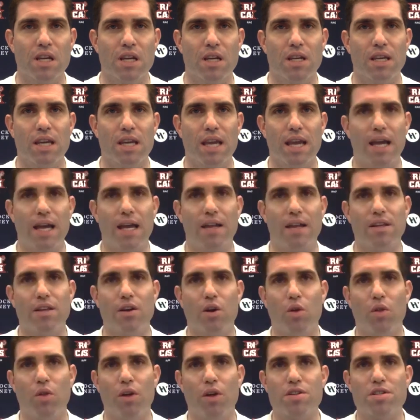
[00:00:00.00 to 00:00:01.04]
Yeah,
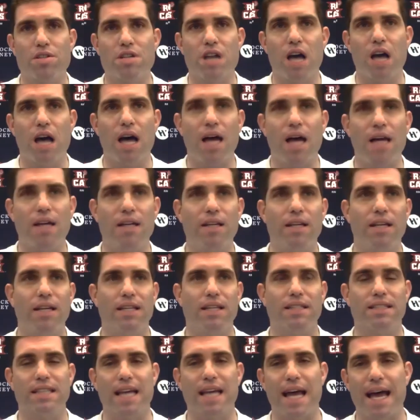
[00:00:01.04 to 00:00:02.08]
there's not an
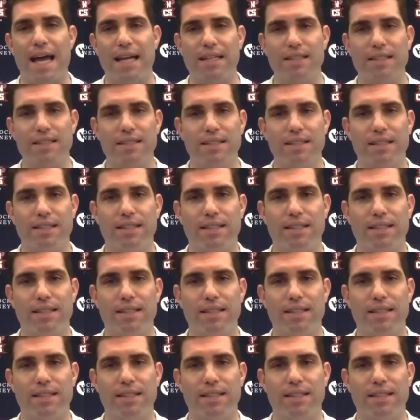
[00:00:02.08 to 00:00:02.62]
exact